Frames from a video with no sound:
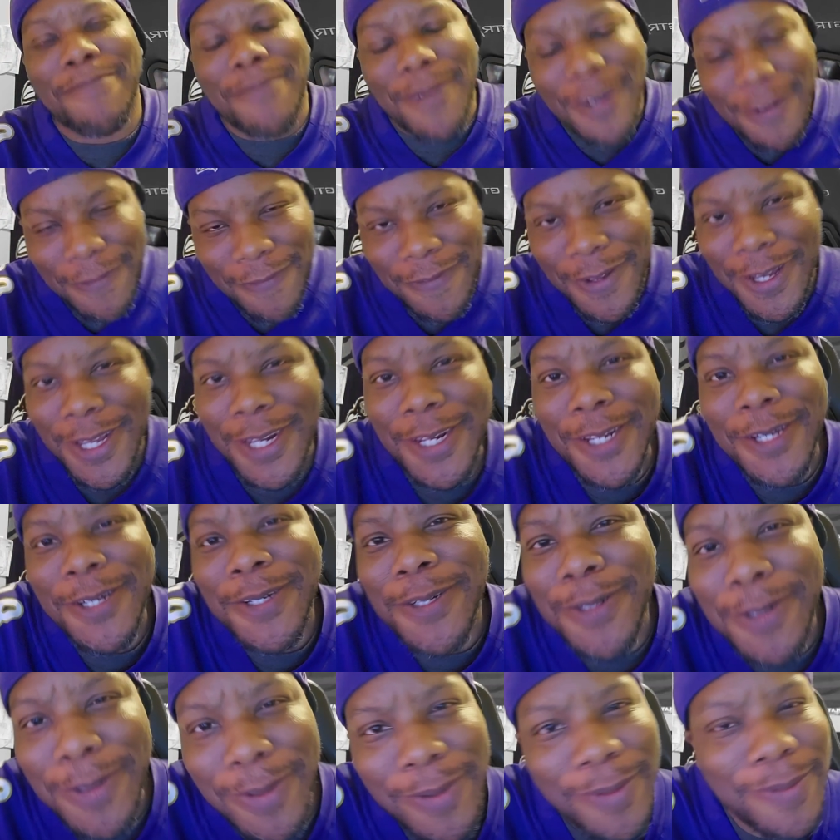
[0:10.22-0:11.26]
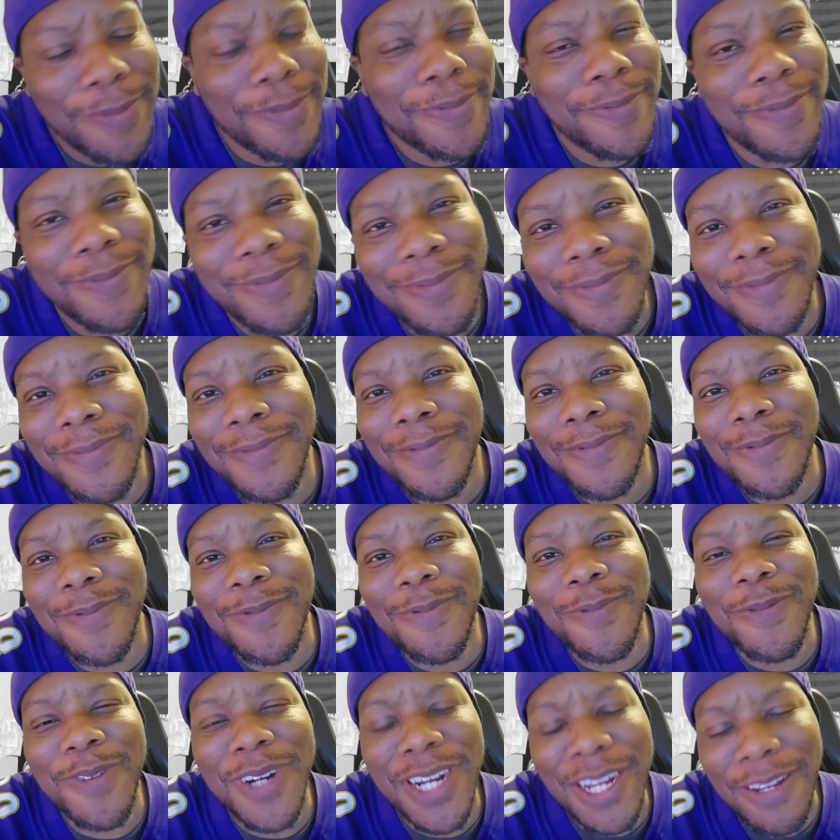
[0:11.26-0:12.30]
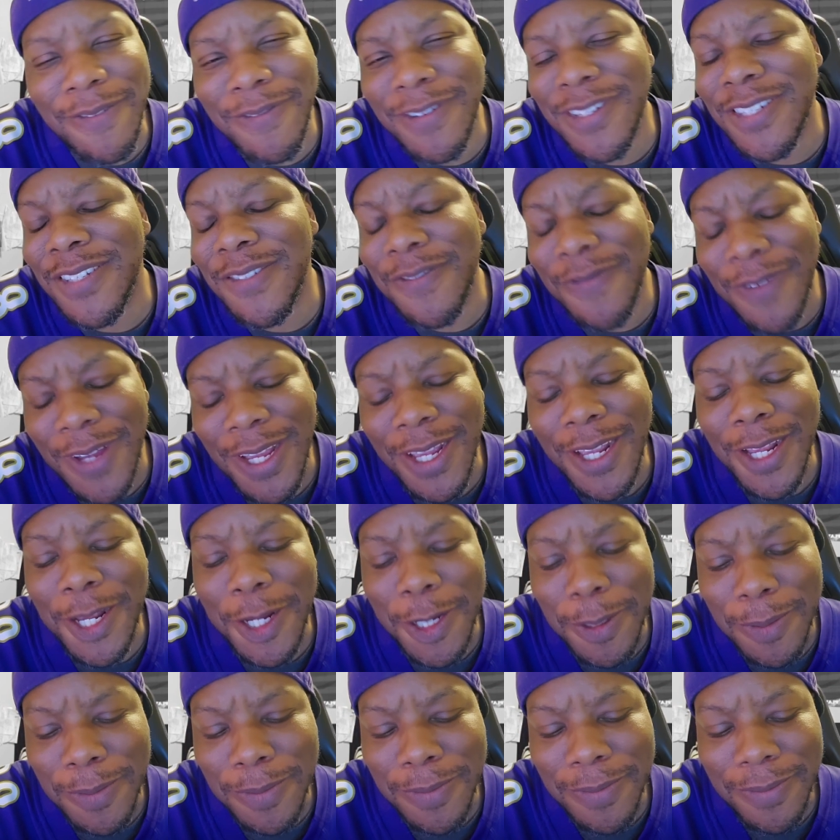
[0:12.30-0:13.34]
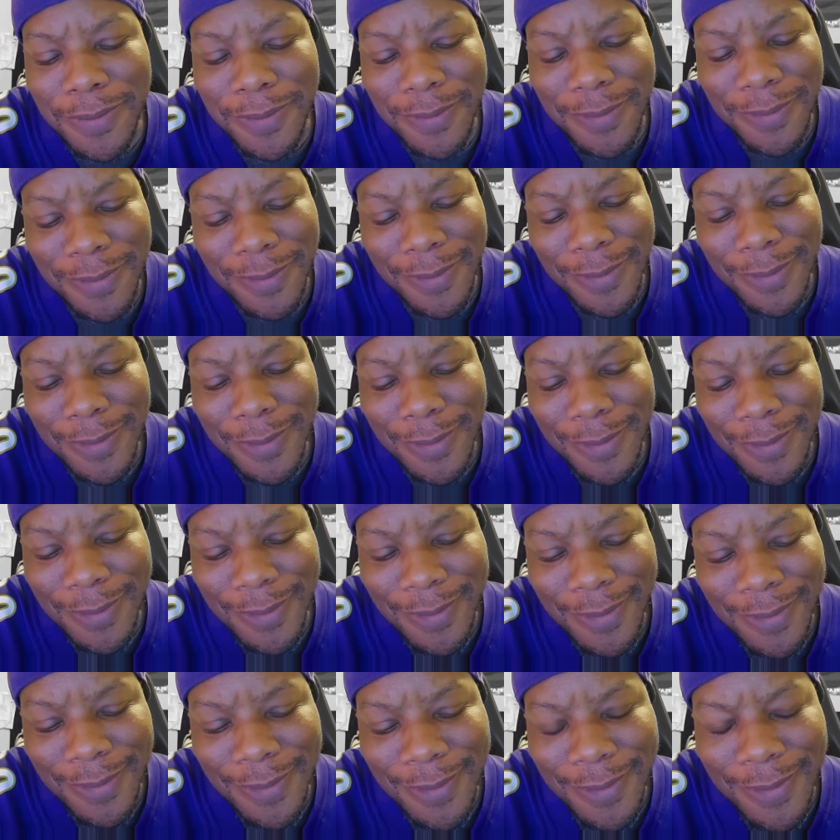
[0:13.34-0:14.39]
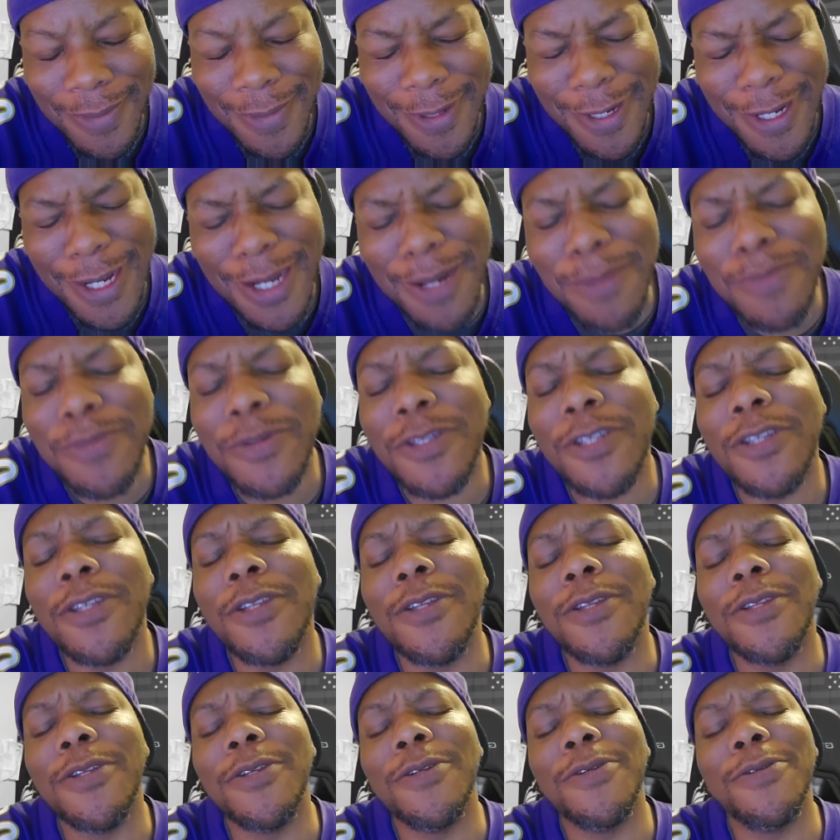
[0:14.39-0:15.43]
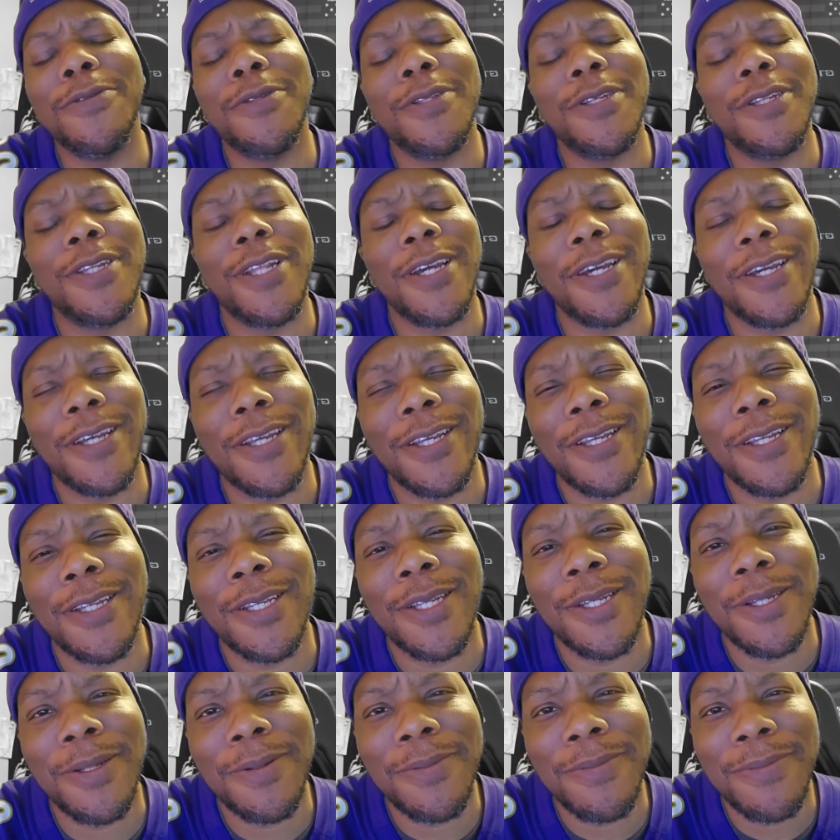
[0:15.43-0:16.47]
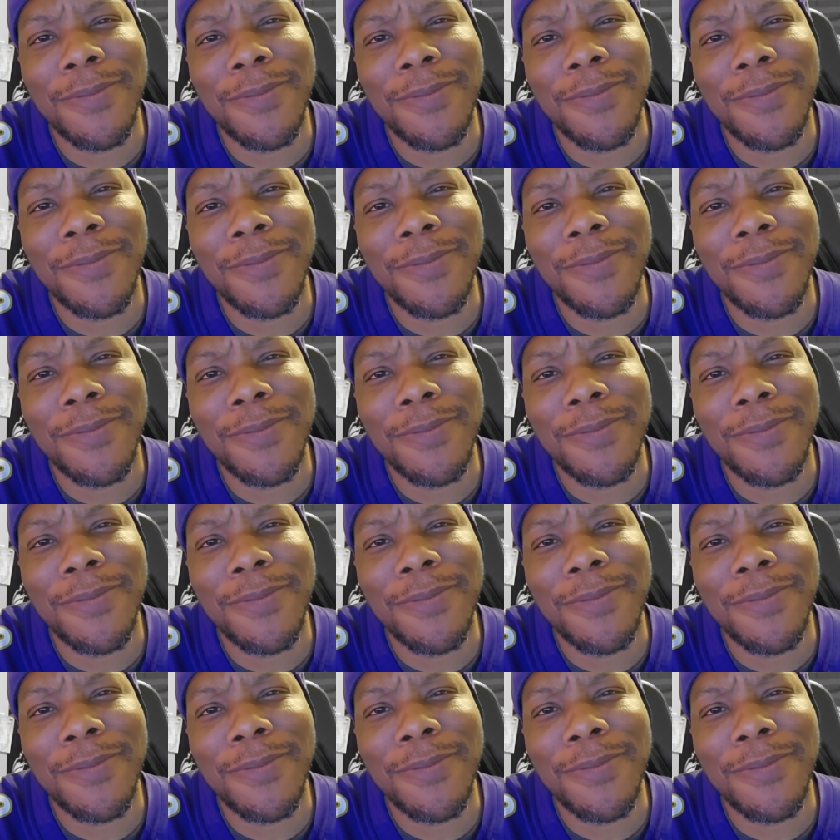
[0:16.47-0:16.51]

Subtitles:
my fellow Ravens fam, come to you today